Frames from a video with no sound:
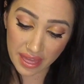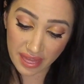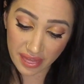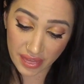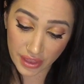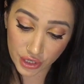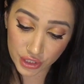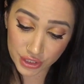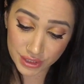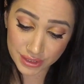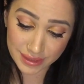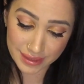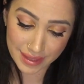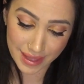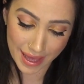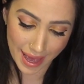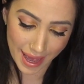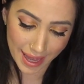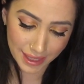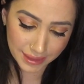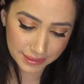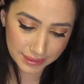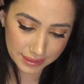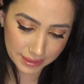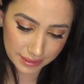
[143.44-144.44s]
There's
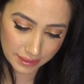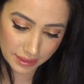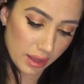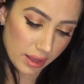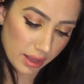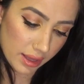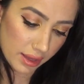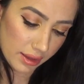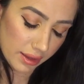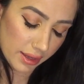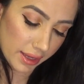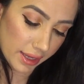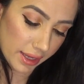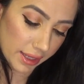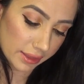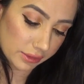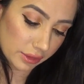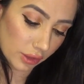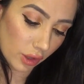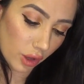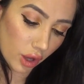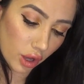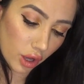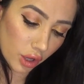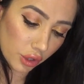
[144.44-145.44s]
that.
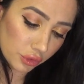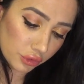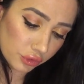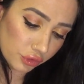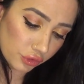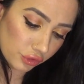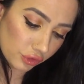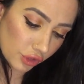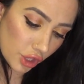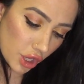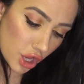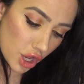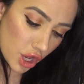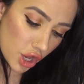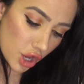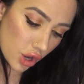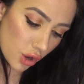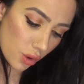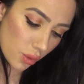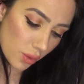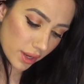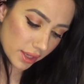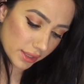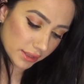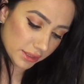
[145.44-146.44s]
It's also
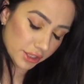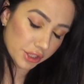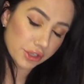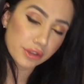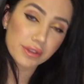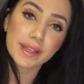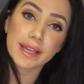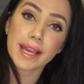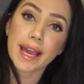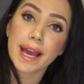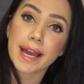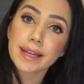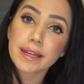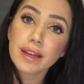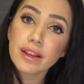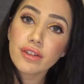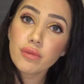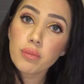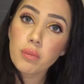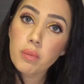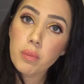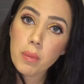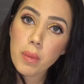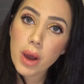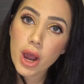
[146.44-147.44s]
near the end
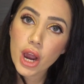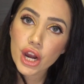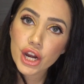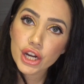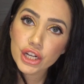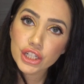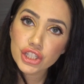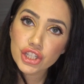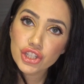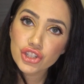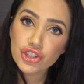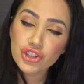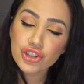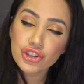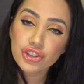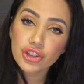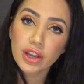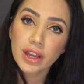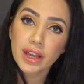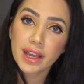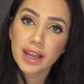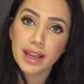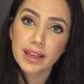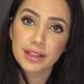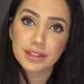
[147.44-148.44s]
of March,
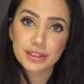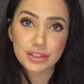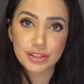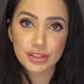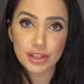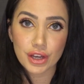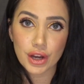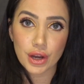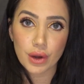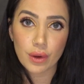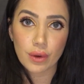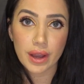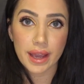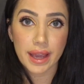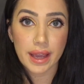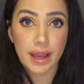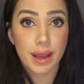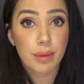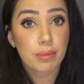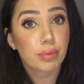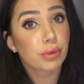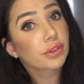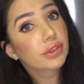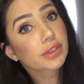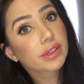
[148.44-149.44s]
so
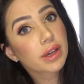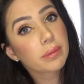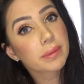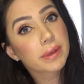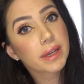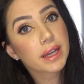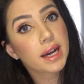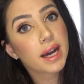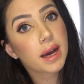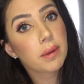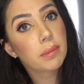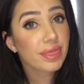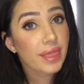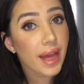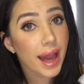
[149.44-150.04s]
April's coming up.